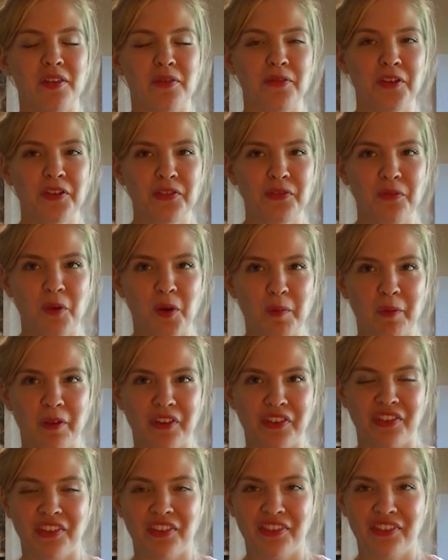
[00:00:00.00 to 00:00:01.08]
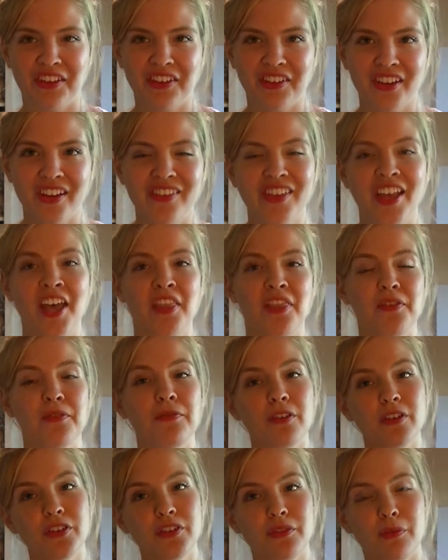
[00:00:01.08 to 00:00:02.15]
the first 4 books in the series. The
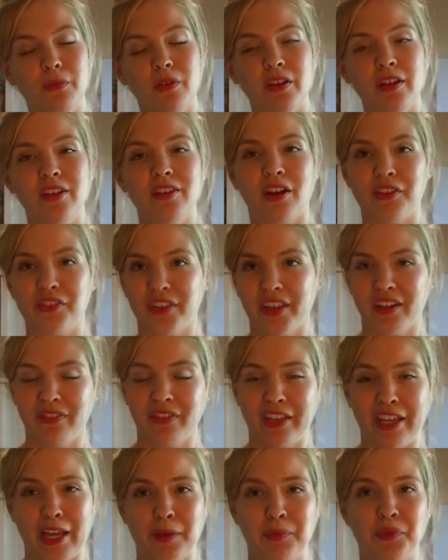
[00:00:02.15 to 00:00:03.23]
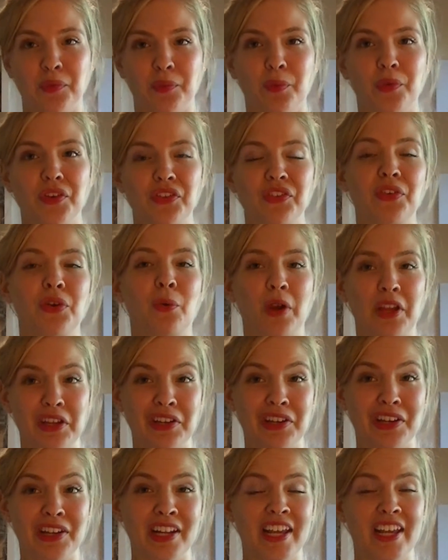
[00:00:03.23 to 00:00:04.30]
first one, Tarzan of the Apes, was quite
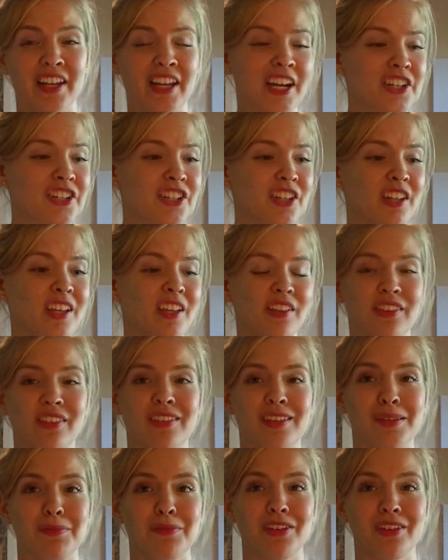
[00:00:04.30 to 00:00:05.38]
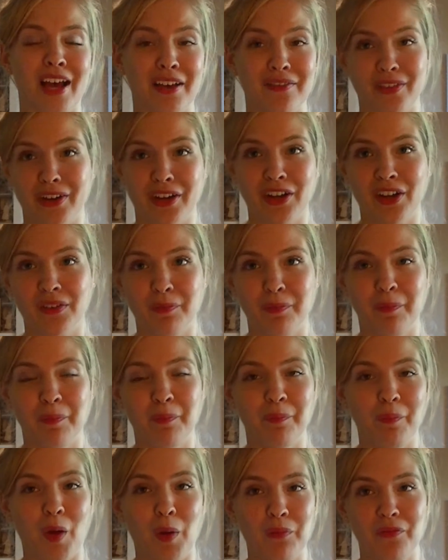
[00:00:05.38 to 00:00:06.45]
good. It actually seemed not very
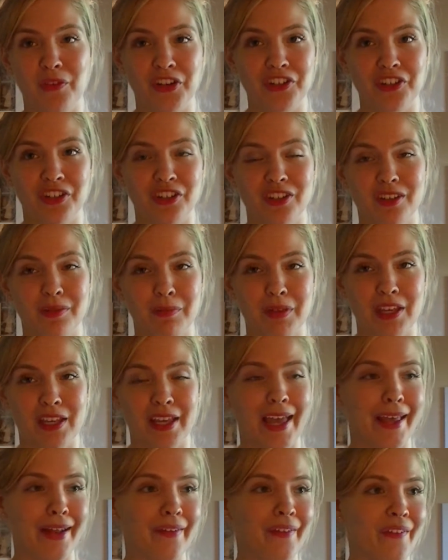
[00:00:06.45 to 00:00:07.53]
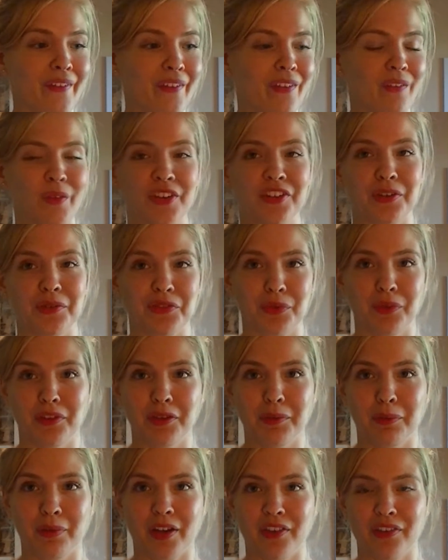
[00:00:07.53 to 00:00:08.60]
pulp fiction to me at all, which I was really
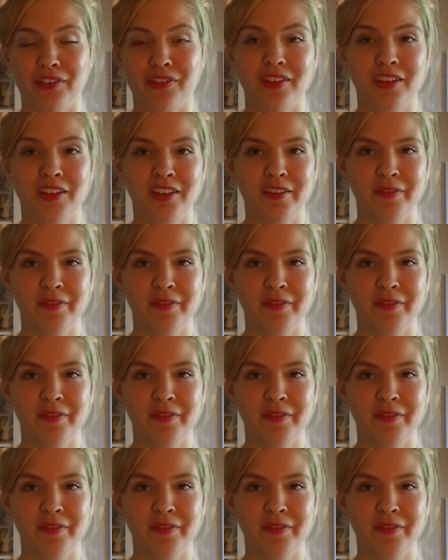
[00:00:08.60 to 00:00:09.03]
impressed.